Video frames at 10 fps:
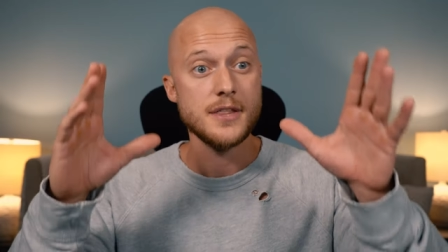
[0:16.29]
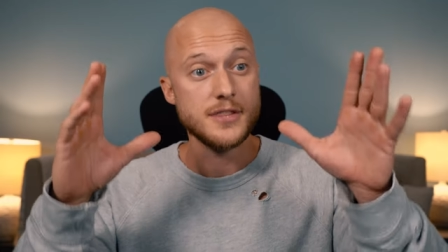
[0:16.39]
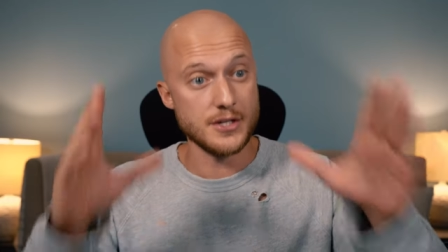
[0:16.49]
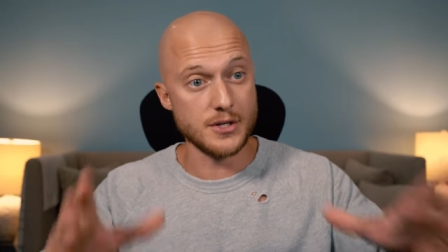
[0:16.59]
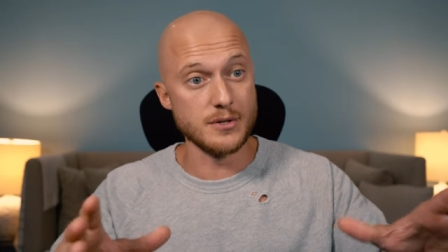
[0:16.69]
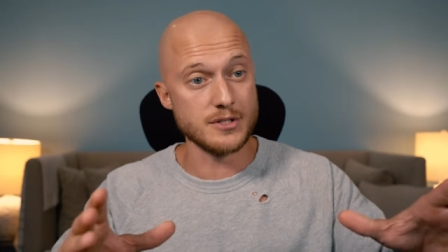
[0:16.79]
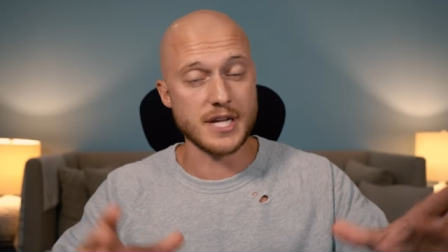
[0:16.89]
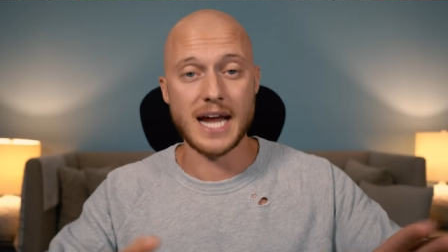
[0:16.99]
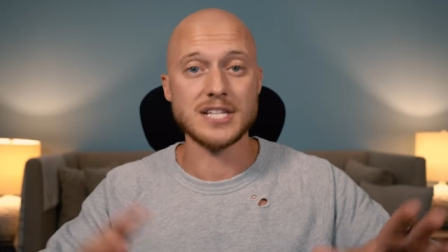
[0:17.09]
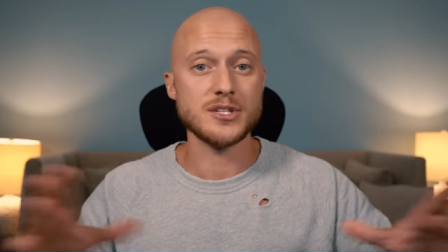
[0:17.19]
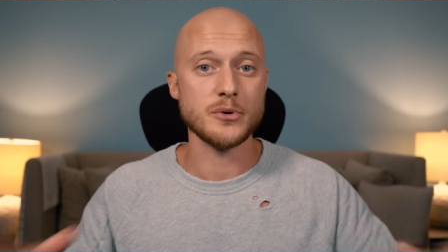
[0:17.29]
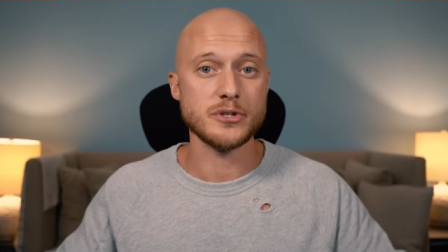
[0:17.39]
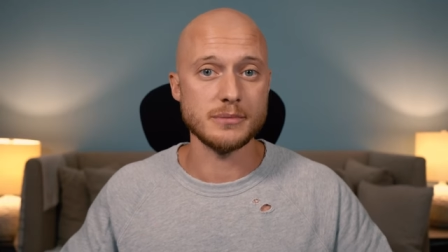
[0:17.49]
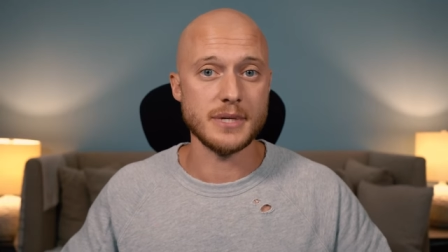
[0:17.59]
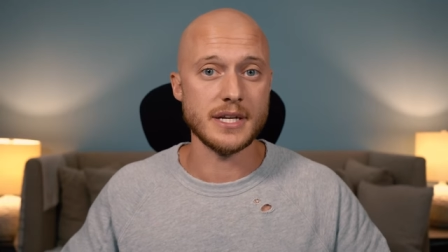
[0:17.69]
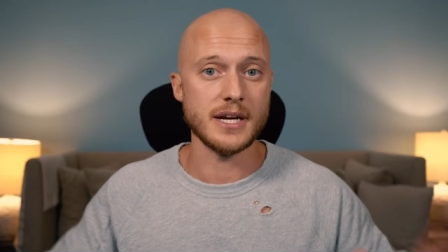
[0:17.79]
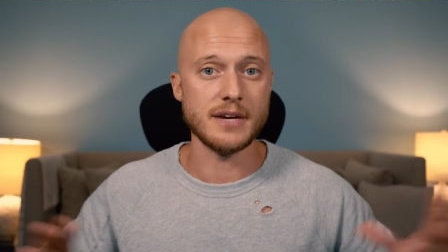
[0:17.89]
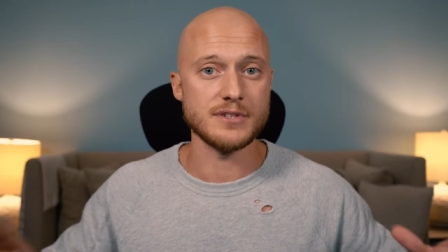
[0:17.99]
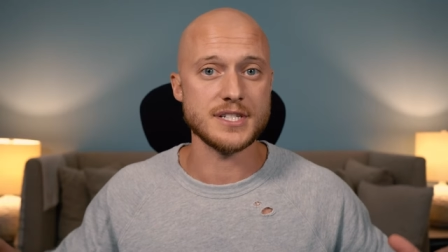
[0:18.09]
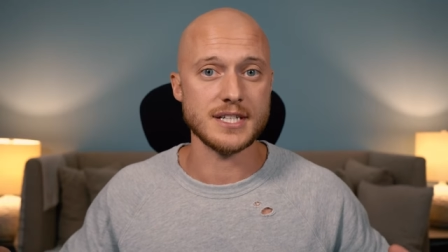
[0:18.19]
the news and social media
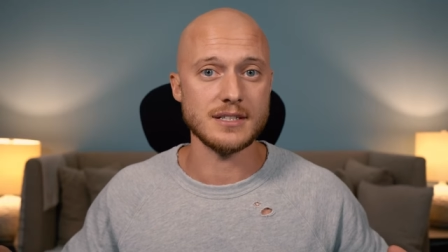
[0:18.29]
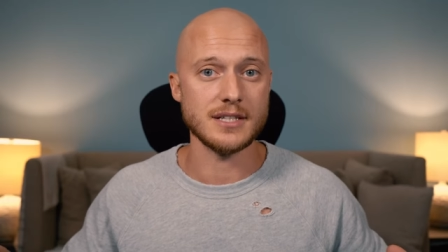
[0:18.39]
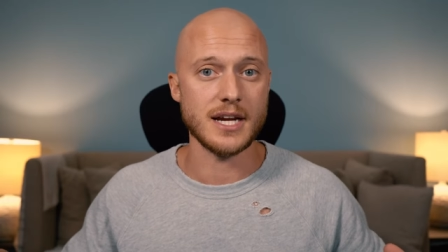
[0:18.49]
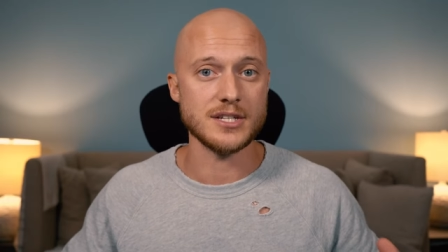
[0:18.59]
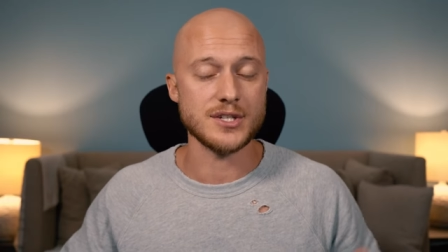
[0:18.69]
every single day.